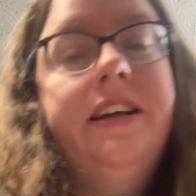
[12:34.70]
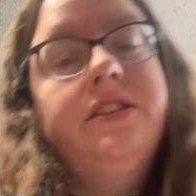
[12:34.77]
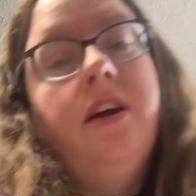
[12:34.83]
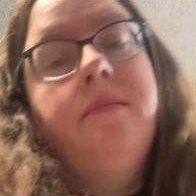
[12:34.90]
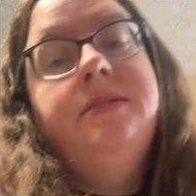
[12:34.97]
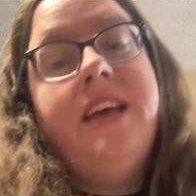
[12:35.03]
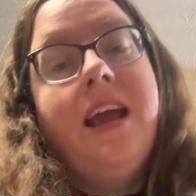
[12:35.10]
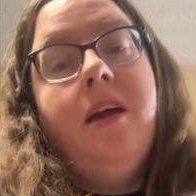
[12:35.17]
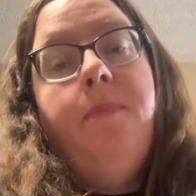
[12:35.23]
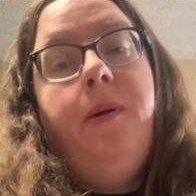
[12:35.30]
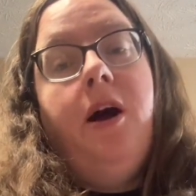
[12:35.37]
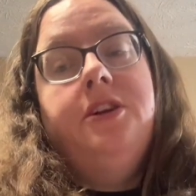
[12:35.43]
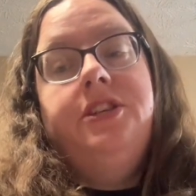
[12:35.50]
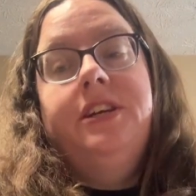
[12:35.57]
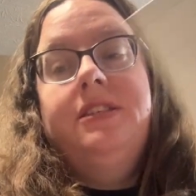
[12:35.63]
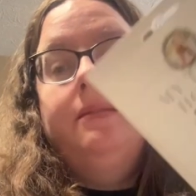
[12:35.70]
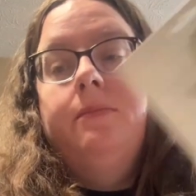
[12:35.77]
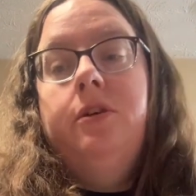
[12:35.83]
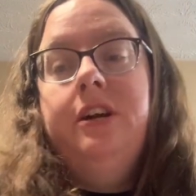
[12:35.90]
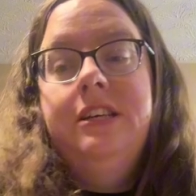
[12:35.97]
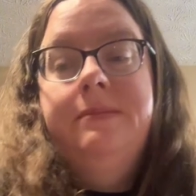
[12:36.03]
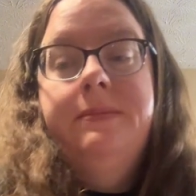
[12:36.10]
so I'm decoupaging some
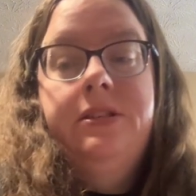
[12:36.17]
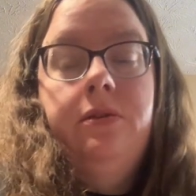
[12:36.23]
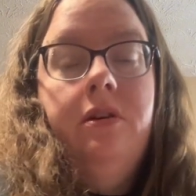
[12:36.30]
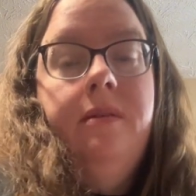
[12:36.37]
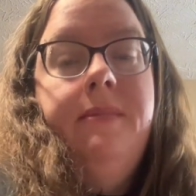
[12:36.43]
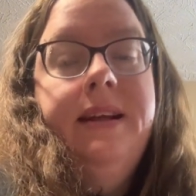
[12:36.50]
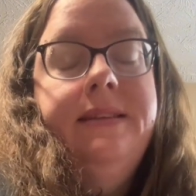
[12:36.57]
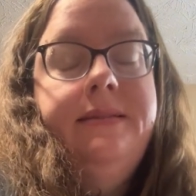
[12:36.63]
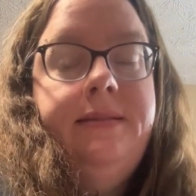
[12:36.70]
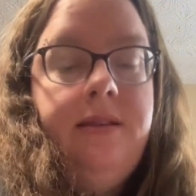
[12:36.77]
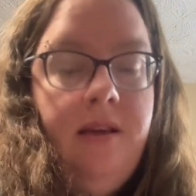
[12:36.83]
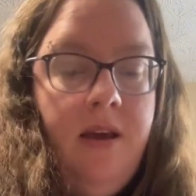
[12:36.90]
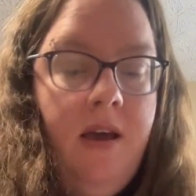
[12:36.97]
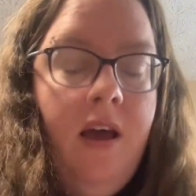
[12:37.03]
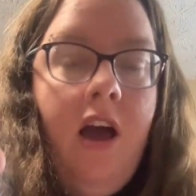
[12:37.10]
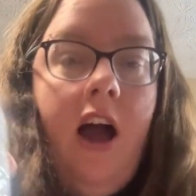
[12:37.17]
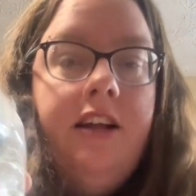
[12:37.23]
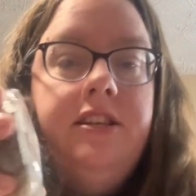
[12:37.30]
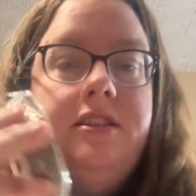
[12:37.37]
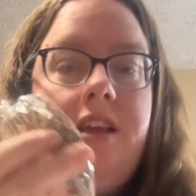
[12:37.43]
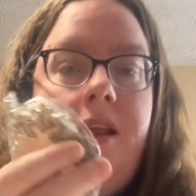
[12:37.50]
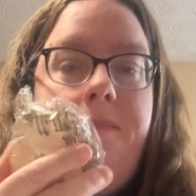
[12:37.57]
Christmas ornaments. I
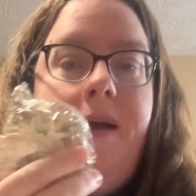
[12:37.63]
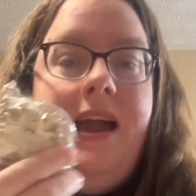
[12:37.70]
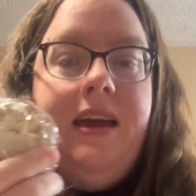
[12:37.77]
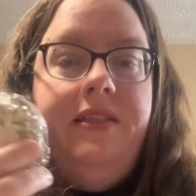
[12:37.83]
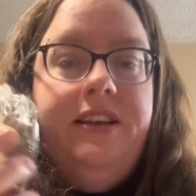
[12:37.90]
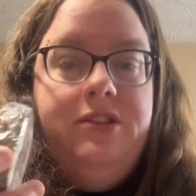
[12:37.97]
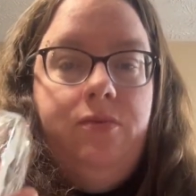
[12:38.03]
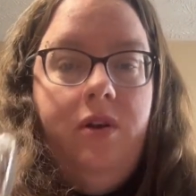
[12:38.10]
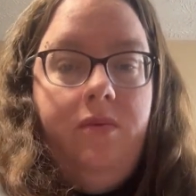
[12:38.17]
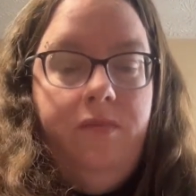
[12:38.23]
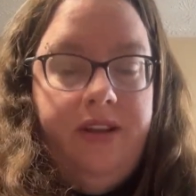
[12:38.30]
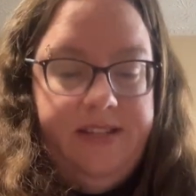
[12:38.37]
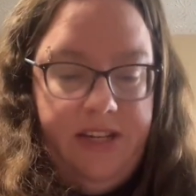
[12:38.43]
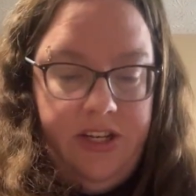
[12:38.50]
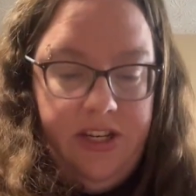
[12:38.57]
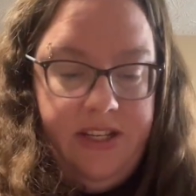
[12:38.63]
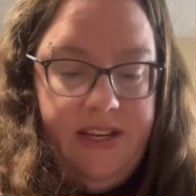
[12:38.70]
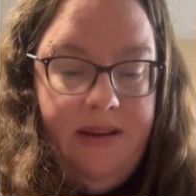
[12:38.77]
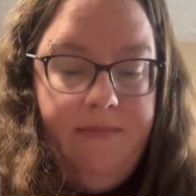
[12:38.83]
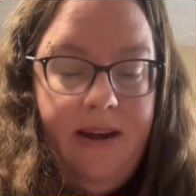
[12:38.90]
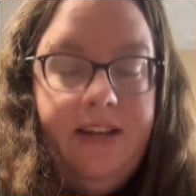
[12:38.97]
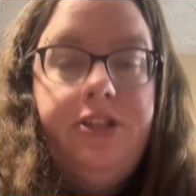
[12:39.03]
just got a pack of these wooden ones. I just
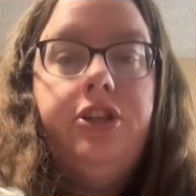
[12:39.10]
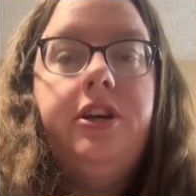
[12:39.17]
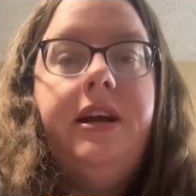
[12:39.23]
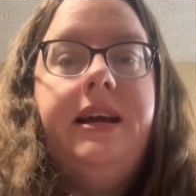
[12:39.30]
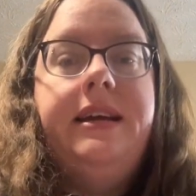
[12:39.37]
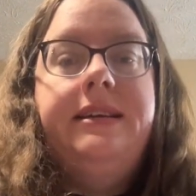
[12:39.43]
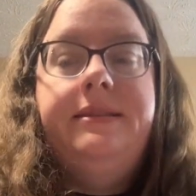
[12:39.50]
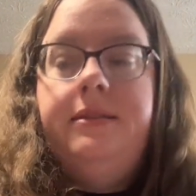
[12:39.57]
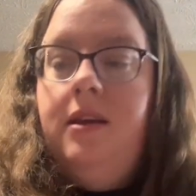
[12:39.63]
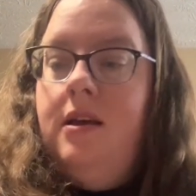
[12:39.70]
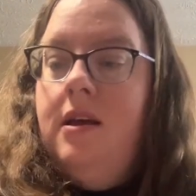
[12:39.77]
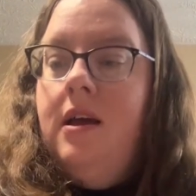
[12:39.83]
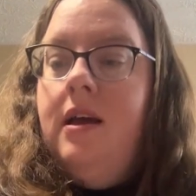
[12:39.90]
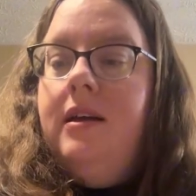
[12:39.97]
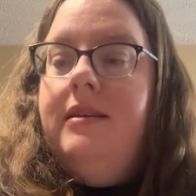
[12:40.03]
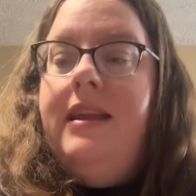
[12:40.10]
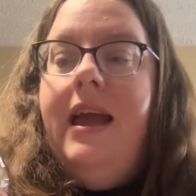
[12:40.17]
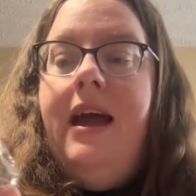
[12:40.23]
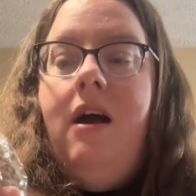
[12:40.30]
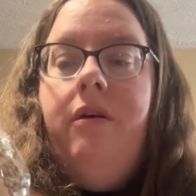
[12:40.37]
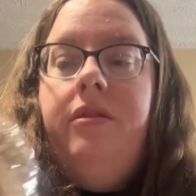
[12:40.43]
did my trees. Now,